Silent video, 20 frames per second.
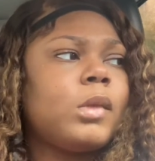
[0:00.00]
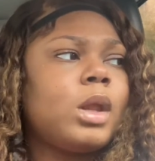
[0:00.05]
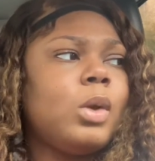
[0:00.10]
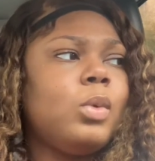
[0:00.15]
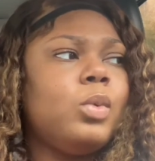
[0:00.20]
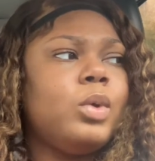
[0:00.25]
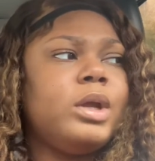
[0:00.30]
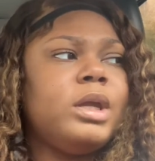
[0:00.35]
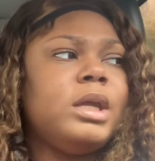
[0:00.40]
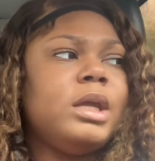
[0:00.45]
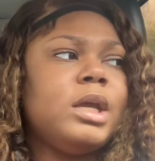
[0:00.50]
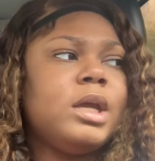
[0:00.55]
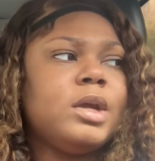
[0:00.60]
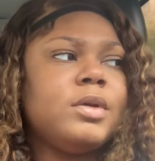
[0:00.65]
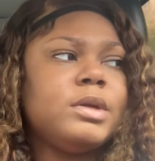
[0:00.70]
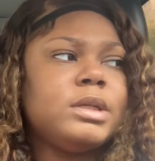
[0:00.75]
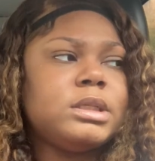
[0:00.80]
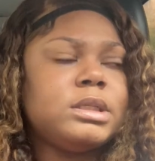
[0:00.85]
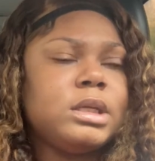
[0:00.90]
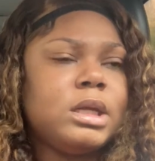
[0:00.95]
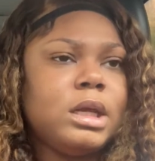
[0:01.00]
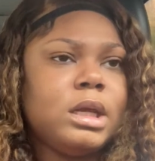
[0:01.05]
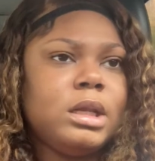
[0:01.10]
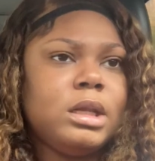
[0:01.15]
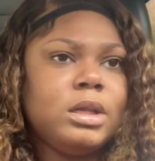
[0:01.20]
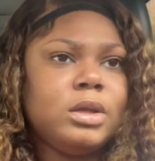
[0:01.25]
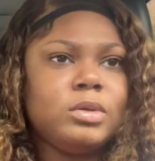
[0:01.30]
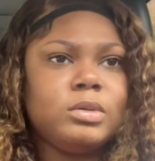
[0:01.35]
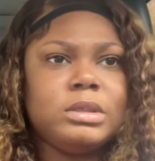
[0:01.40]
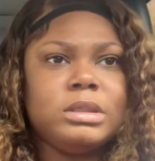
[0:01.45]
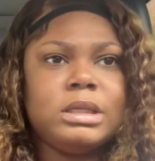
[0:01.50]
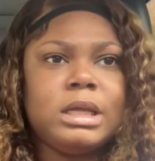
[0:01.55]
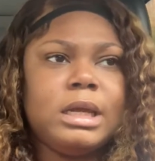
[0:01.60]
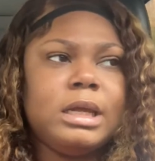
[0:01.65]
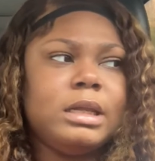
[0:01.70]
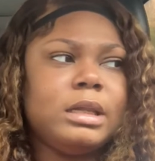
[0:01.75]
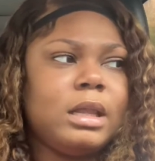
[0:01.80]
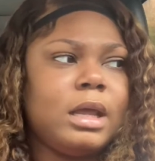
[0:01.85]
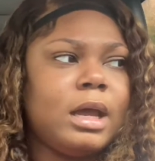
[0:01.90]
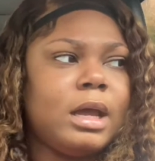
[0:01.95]
what year is it? And they'll
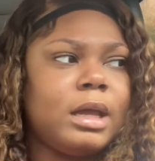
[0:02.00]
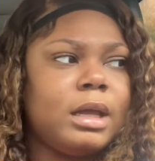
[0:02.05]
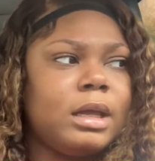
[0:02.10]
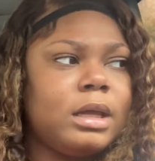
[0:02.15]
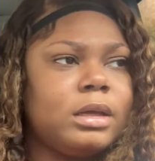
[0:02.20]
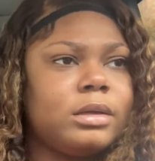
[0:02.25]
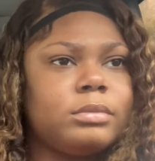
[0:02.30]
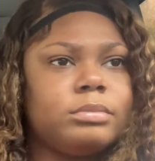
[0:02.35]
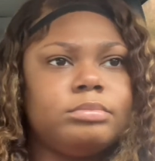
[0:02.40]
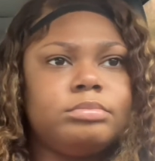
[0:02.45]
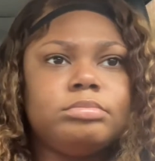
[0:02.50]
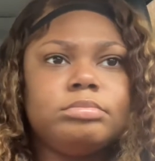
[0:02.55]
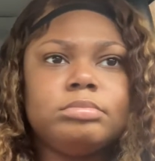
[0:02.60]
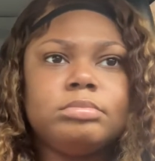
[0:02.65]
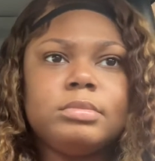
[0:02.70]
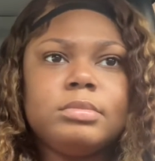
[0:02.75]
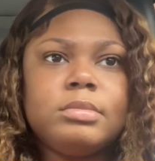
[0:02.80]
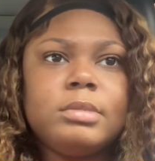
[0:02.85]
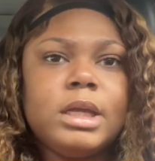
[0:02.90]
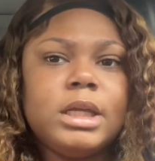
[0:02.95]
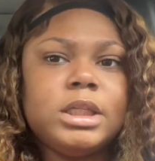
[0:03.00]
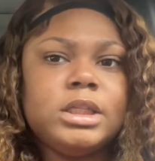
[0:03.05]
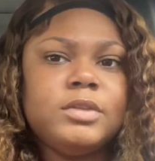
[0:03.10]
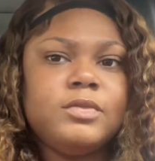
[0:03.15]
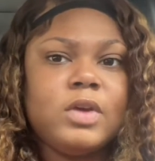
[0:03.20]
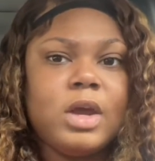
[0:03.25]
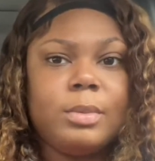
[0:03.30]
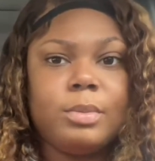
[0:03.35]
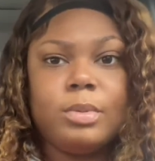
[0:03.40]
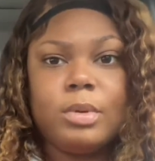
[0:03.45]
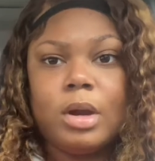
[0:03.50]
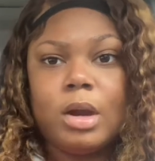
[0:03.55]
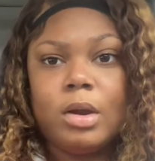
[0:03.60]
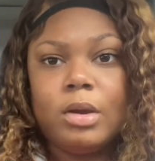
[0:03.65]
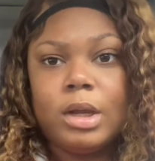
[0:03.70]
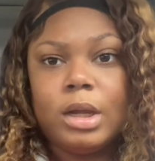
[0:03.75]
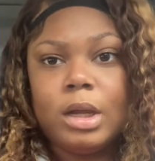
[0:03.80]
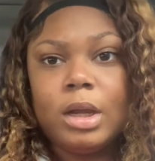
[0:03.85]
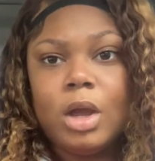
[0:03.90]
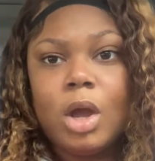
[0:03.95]
say like, it's
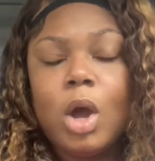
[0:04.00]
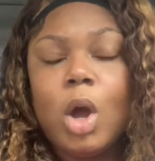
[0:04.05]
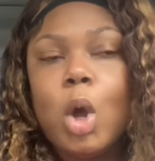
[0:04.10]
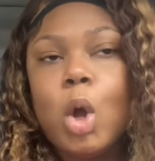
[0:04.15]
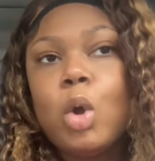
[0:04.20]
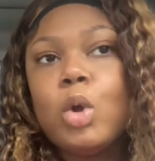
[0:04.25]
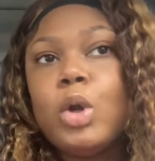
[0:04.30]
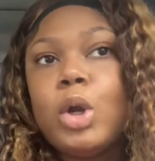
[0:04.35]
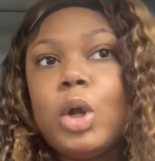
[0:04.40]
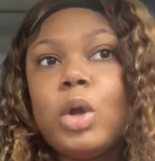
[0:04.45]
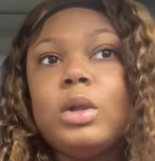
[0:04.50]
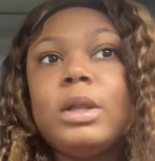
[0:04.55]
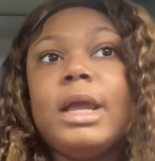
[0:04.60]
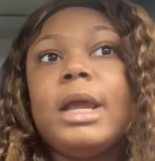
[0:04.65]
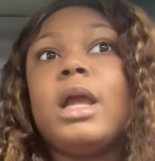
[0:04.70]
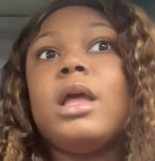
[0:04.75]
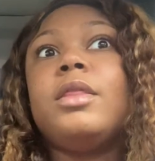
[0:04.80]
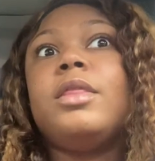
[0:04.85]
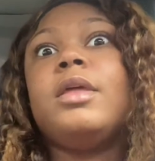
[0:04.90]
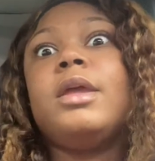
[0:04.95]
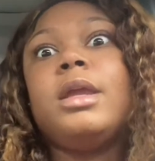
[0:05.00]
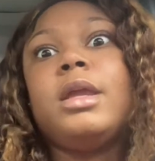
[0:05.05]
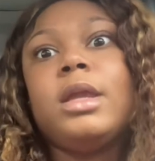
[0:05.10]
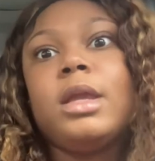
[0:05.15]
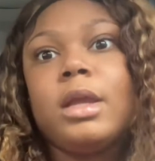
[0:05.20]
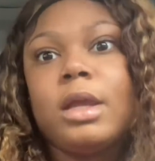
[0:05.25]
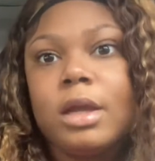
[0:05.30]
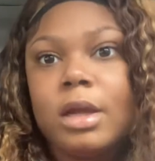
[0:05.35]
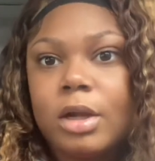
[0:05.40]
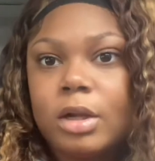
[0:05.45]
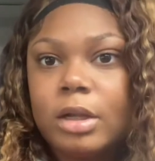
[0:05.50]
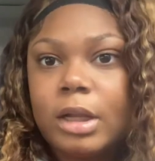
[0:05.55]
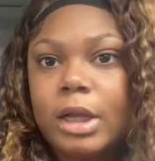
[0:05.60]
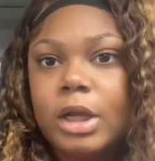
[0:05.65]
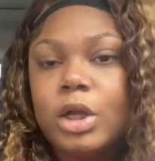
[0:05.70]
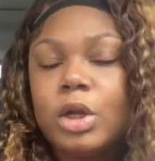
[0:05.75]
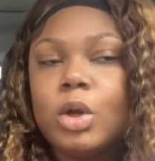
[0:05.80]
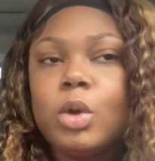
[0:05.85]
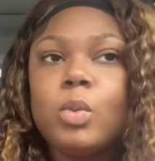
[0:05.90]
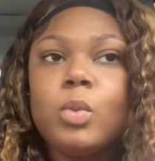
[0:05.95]
February. Oh no, like the year,
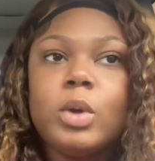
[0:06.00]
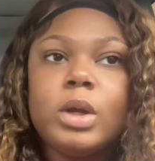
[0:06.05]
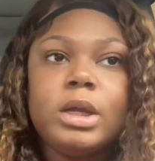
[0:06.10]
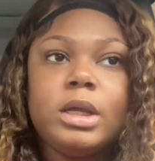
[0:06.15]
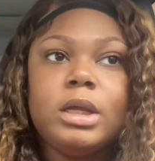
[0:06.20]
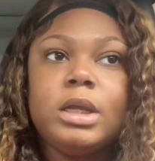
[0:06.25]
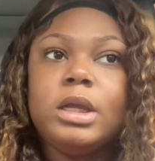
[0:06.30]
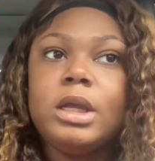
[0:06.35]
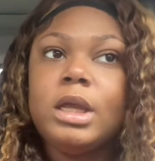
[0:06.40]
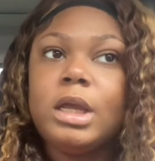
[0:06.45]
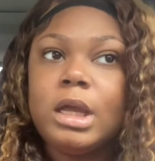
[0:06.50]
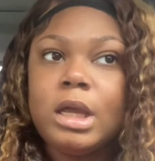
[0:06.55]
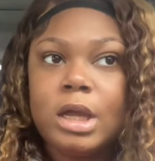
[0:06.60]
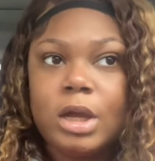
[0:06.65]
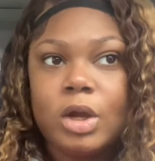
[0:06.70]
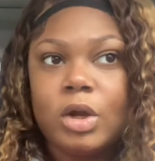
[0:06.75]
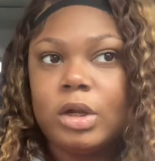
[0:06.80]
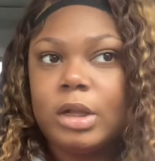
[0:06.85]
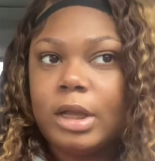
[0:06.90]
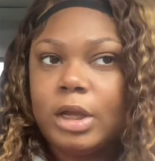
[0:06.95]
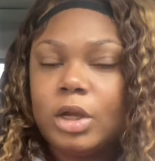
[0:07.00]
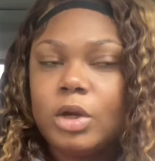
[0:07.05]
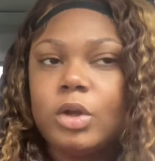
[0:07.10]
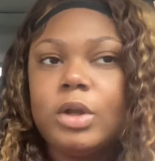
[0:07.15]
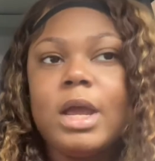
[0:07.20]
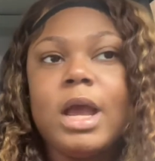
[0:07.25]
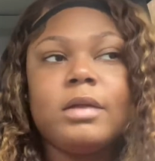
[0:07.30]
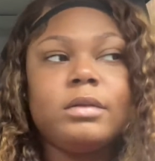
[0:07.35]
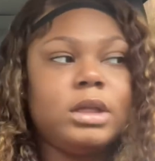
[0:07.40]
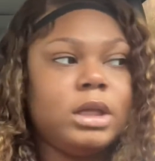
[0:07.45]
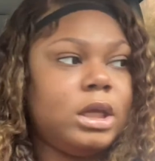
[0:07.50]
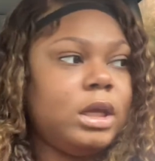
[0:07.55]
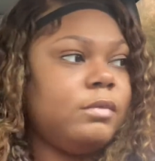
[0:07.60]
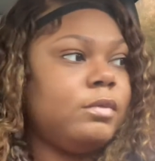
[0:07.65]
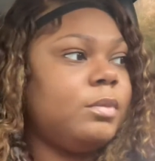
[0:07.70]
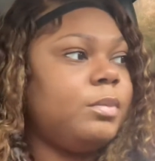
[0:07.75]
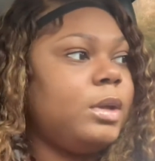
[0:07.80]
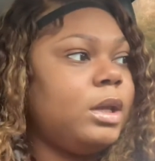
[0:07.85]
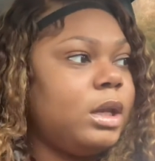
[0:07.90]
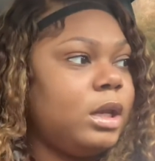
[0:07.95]
like, you know, what year, like, you know, you have to keep
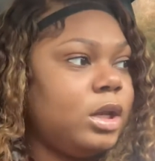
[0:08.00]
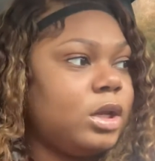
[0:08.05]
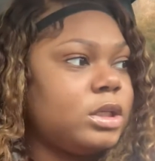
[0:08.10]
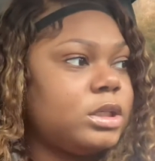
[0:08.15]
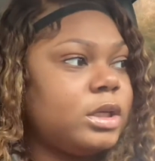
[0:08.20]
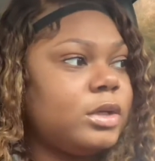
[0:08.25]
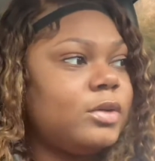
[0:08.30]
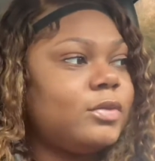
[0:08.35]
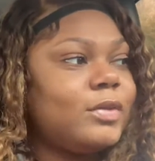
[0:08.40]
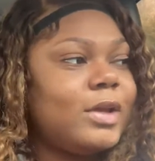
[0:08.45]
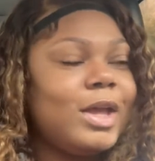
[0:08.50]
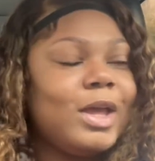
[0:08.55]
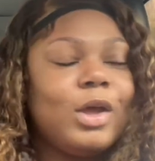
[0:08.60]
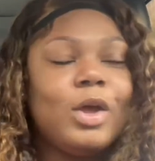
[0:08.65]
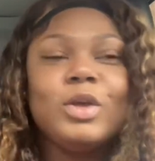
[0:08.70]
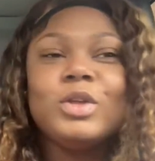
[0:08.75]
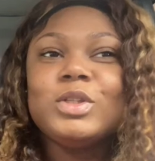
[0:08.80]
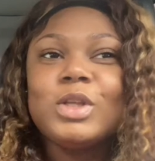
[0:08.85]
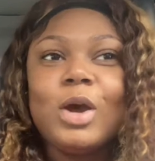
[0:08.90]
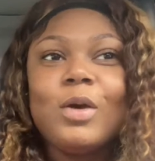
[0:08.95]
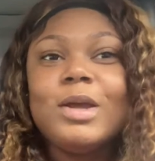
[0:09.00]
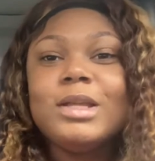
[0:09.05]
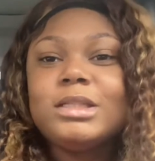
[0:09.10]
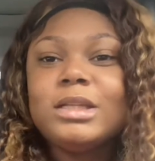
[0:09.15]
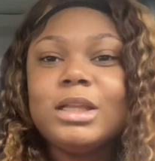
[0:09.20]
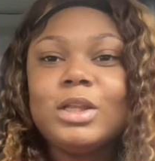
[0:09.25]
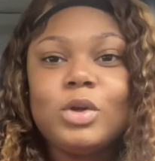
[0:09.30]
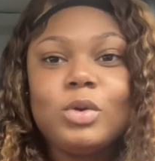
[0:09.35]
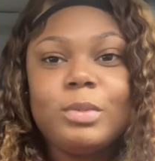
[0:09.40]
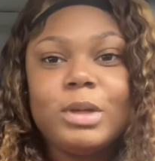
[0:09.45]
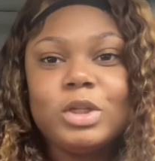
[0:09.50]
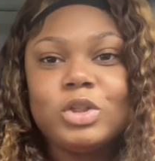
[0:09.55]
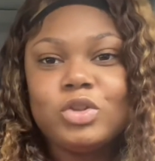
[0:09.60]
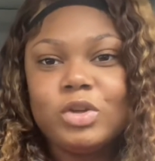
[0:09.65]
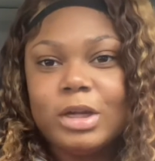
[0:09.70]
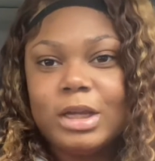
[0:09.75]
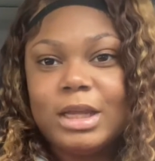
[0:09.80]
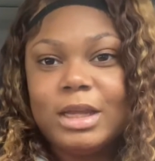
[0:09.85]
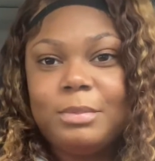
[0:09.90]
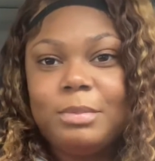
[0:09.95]
repeating yourself. So it's a little bit
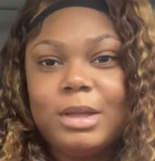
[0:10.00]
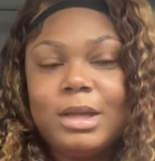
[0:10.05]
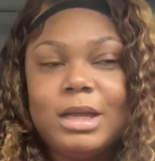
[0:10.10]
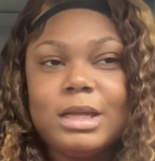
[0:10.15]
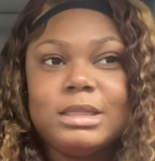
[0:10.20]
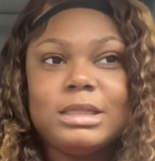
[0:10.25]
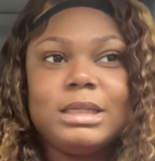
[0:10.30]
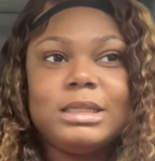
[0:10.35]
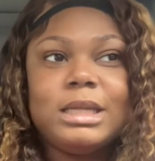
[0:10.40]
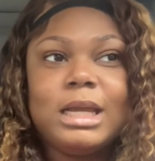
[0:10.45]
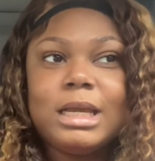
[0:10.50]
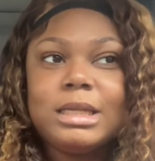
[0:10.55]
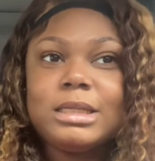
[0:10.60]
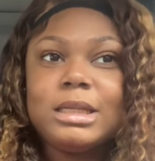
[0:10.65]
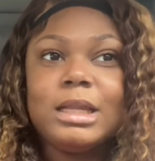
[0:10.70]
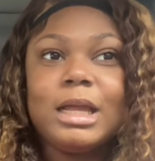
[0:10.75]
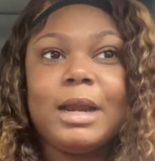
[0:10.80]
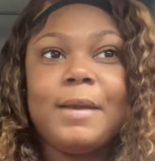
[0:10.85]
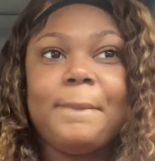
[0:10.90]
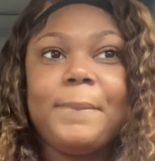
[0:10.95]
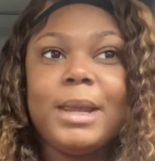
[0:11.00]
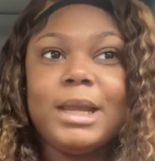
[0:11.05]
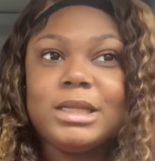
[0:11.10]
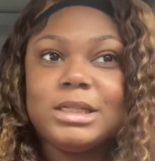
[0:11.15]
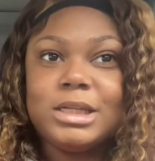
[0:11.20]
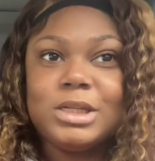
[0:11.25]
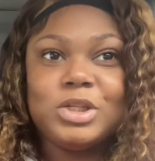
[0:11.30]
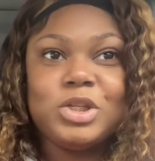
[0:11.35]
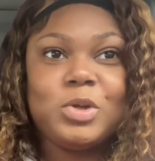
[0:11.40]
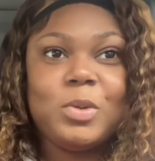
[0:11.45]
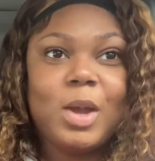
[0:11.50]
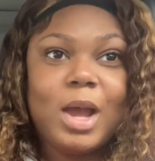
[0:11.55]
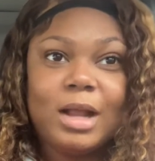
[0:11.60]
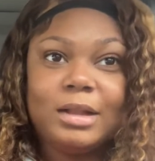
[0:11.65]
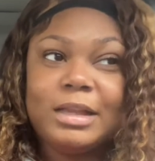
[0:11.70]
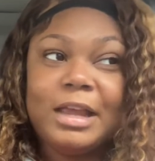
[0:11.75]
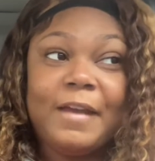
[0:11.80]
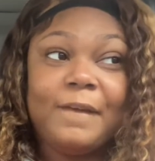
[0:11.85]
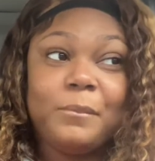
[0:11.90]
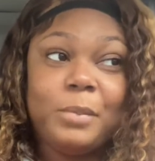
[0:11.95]
tricky because it takes a lot of patience. You
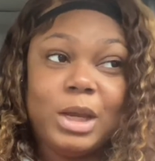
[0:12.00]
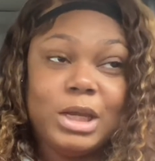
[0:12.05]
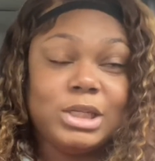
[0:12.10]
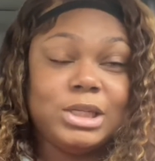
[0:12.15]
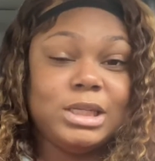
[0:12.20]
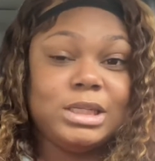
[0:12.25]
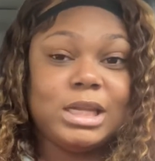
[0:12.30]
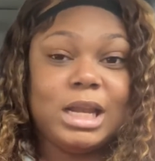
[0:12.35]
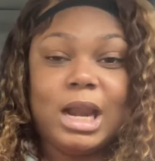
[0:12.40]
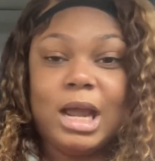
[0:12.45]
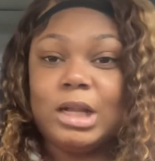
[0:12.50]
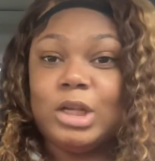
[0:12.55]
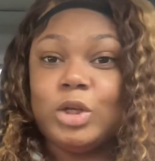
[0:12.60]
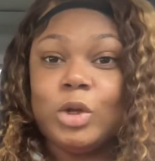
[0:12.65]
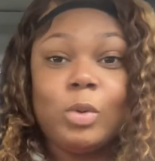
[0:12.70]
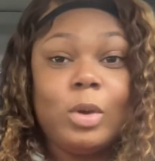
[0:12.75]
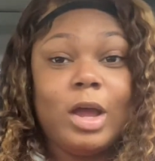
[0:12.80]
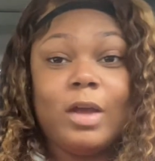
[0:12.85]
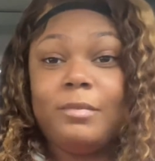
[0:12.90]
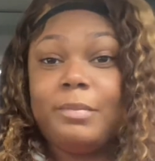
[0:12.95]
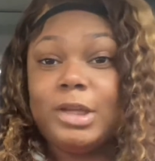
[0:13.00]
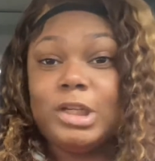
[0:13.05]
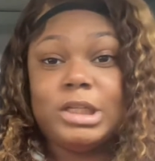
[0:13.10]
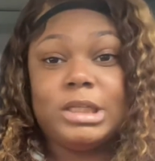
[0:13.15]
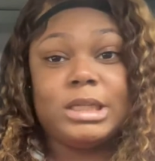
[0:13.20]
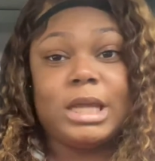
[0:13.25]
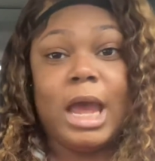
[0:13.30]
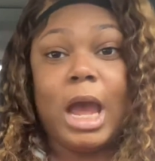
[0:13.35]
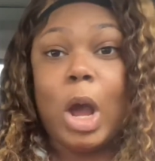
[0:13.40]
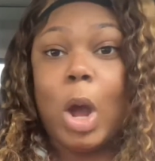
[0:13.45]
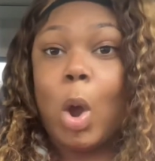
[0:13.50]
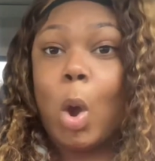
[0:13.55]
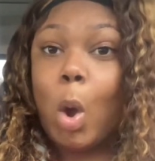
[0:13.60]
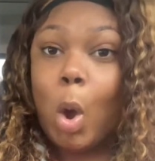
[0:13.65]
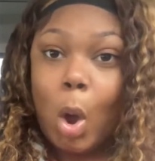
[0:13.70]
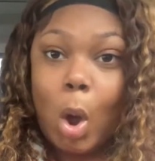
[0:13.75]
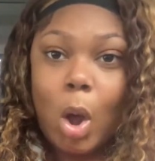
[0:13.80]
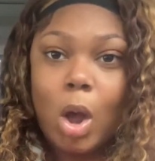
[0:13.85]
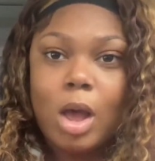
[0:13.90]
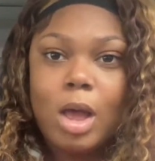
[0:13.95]
have to have patience, and I don't have patience at
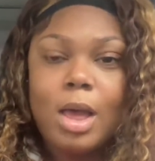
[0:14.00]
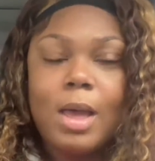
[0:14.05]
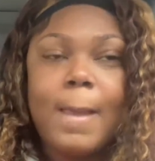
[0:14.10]
all.